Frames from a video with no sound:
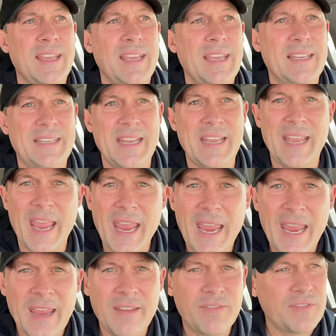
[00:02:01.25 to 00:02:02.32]
is he
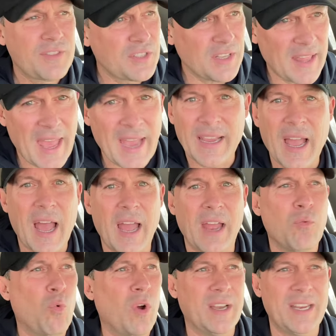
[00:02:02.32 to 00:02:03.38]
gave to that guy
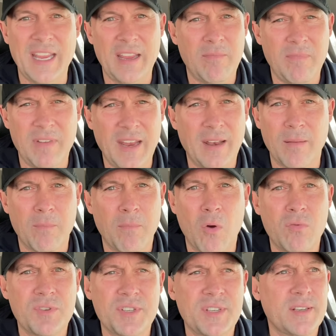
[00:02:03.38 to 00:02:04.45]
what he needed
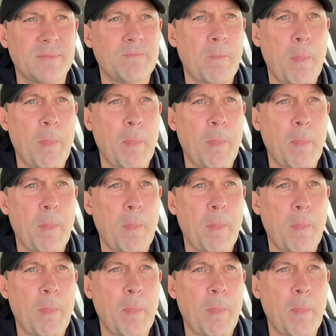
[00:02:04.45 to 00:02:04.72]
most.